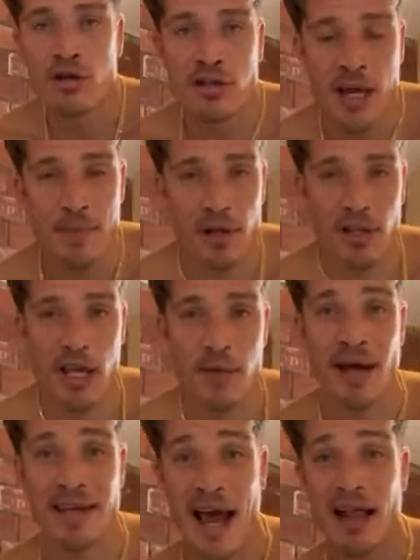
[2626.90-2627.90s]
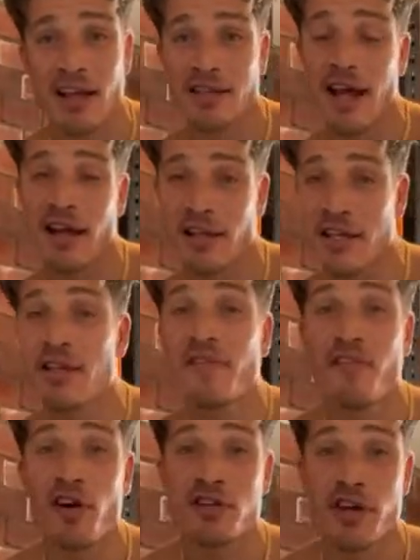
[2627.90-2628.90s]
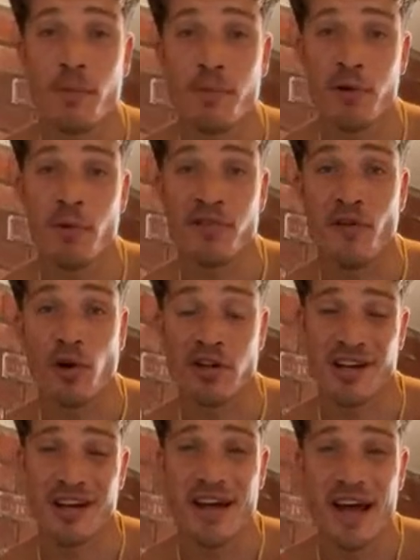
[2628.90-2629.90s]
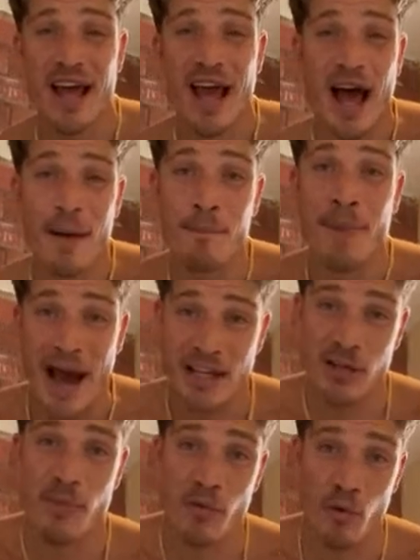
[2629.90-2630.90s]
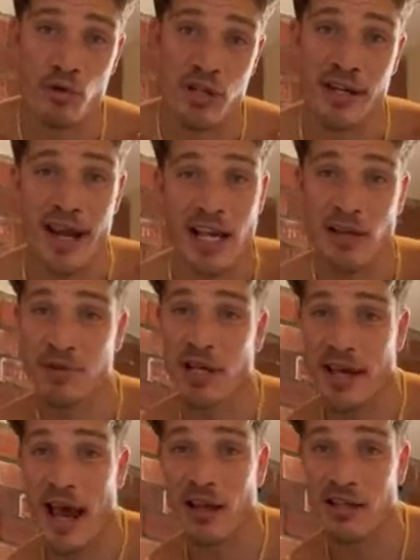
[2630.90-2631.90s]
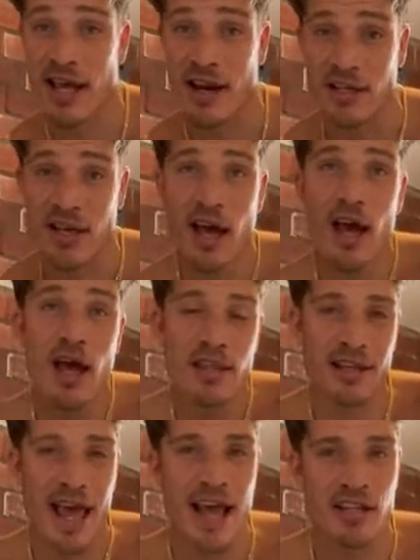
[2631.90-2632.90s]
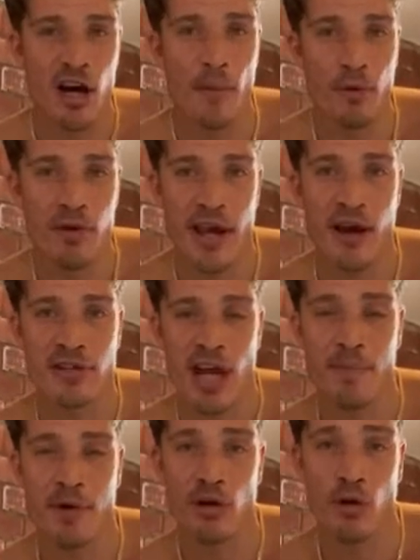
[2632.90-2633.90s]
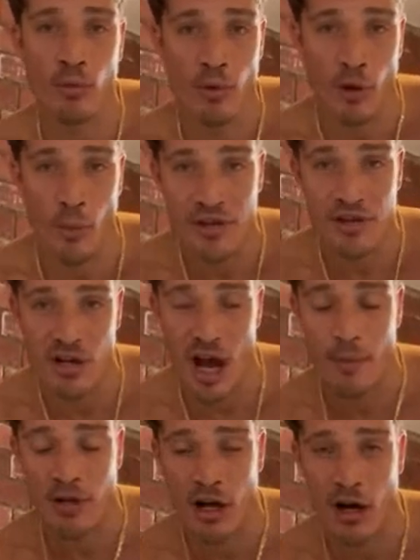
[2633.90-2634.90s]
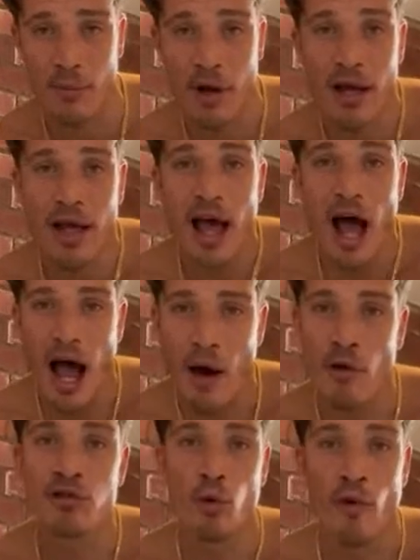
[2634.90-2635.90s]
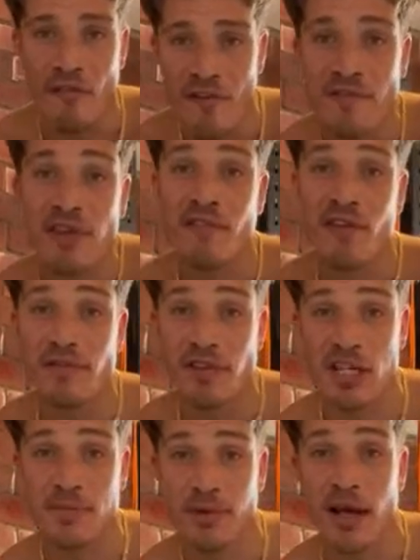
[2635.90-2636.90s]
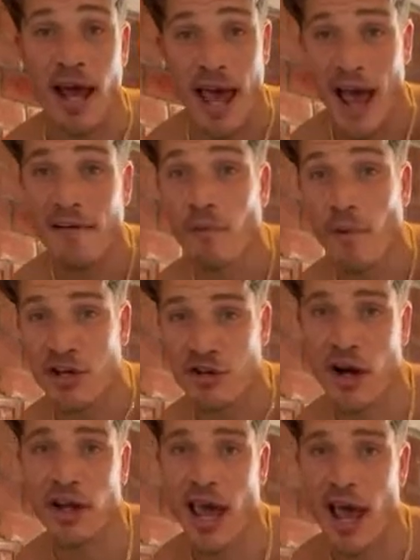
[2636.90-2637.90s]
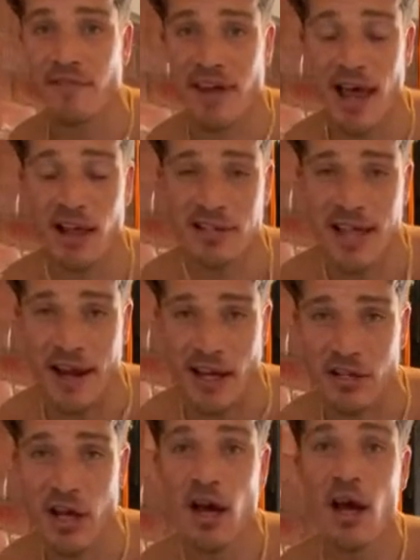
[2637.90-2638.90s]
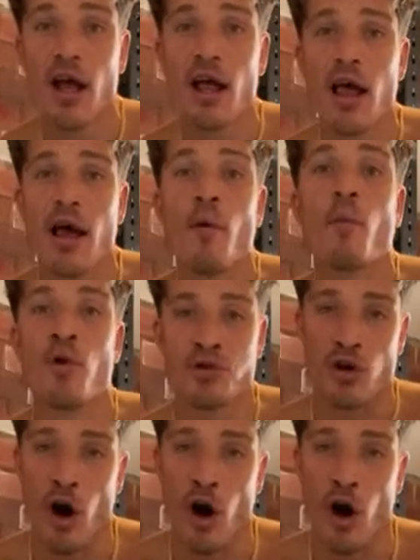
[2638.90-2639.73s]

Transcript: typically my calisthenics, this is the first year I'm pretty much focusing on back to my roots and 90% calisthenics. The last couple years I've been doing, when the winter time would come, I would do a 50-50 split, half weight training, half calisthenics, which would